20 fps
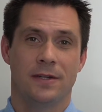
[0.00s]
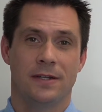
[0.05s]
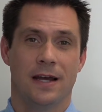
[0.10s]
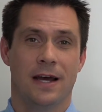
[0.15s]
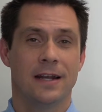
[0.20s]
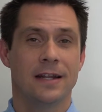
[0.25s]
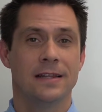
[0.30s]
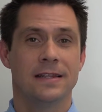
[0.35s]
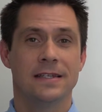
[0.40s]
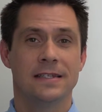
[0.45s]

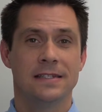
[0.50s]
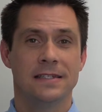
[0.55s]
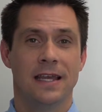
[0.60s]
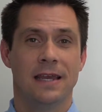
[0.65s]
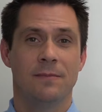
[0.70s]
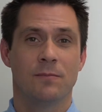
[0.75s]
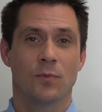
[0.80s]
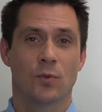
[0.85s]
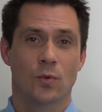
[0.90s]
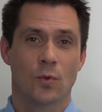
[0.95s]
Not at the
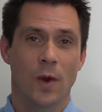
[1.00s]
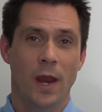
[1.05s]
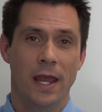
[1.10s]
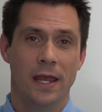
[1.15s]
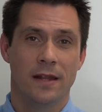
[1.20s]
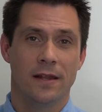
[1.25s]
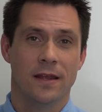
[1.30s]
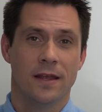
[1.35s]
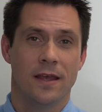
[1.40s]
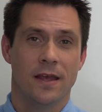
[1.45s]
same
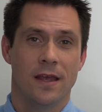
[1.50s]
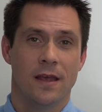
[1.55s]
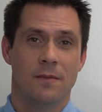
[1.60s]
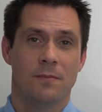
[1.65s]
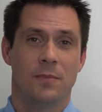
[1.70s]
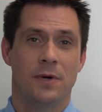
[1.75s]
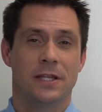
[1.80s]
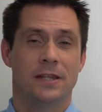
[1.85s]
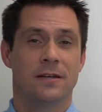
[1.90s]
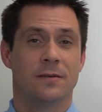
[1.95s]
rate,
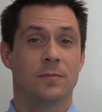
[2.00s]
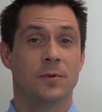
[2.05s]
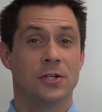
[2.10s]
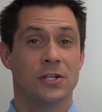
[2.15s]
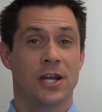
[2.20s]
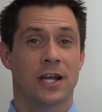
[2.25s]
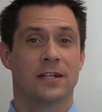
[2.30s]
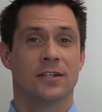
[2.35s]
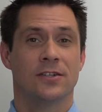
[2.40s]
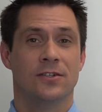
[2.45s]
but they're
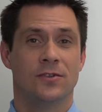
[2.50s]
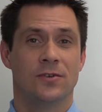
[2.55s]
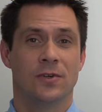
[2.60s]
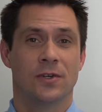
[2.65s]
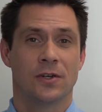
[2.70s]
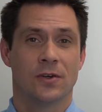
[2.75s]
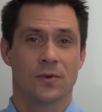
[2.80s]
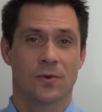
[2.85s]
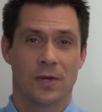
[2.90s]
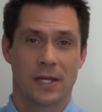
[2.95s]
projected to
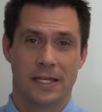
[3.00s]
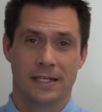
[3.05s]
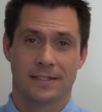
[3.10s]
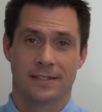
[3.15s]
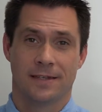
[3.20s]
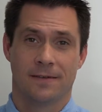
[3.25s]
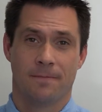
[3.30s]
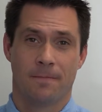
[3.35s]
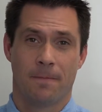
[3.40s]
increase.